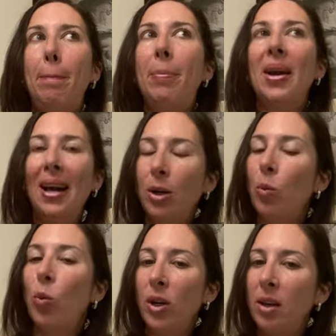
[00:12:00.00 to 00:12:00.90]
but I
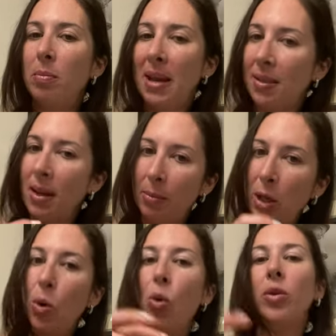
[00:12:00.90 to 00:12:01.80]
wouldn't make them
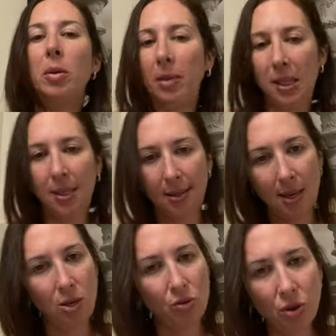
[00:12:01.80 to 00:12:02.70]
the only places
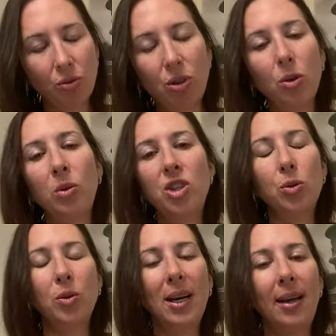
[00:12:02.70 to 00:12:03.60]
that you go to, which is
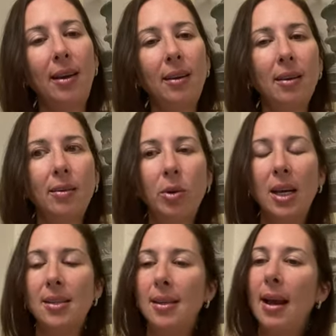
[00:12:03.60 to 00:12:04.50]
what I what I
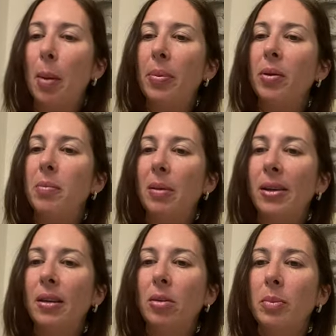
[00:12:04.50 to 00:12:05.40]
see happen maybe
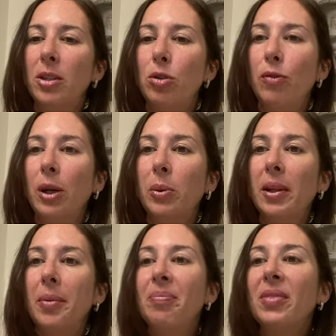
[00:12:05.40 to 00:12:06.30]
a little bit too
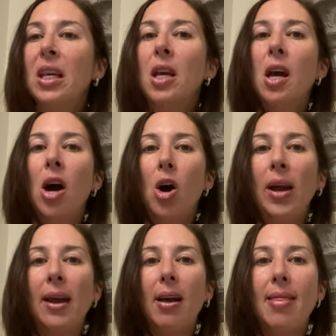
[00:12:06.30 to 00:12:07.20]
frequently.
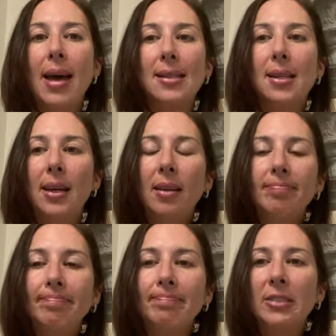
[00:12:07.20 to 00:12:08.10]
Okay, that's it.
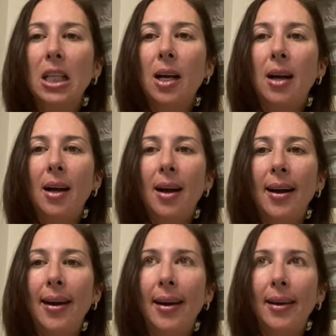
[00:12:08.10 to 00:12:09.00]

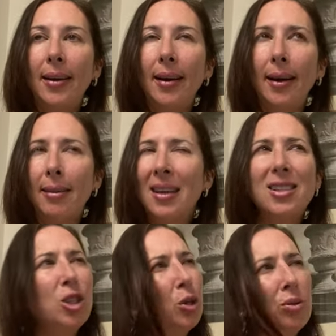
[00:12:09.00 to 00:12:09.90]
Uh, I think
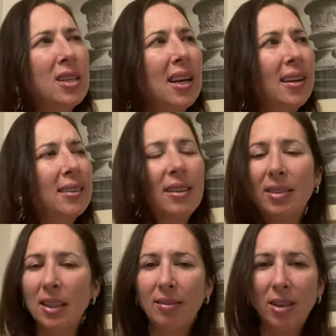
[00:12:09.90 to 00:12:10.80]
it's Tuesday. I've
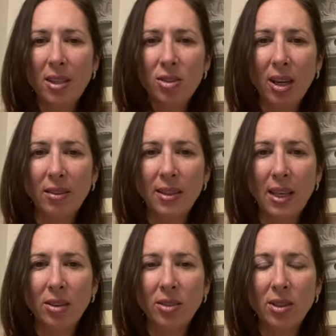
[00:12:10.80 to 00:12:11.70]
kind of lost track of
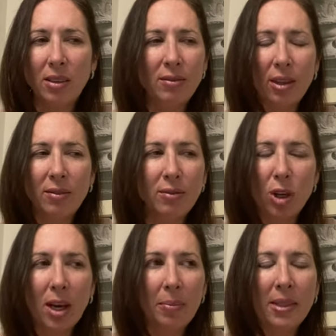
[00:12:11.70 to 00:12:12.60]
town of, of
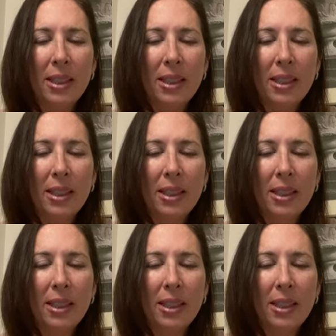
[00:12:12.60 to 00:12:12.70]
time.